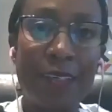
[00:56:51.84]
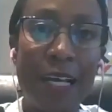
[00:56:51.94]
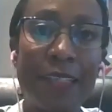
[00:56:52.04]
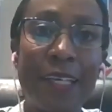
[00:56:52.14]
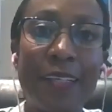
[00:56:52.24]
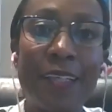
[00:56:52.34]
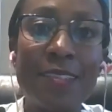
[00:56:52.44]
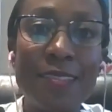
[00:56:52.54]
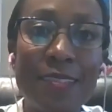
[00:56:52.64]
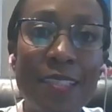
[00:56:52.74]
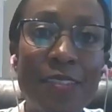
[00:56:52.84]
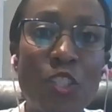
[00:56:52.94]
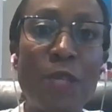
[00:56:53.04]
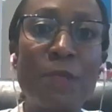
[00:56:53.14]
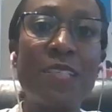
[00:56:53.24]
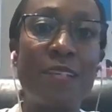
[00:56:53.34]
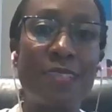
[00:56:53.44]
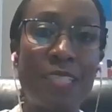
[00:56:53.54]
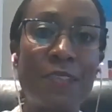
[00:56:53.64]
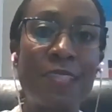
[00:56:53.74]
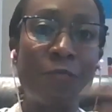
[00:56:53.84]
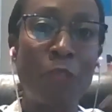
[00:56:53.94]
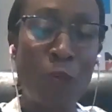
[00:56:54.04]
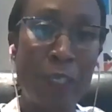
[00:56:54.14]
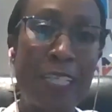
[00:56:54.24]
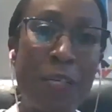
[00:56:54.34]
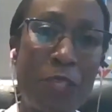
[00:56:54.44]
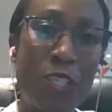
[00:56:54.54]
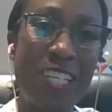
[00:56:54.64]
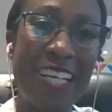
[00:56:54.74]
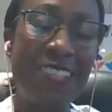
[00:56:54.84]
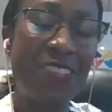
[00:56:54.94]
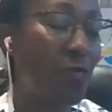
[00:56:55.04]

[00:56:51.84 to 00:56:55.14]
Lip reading: And then let's see, James is asking if this recording can be shared.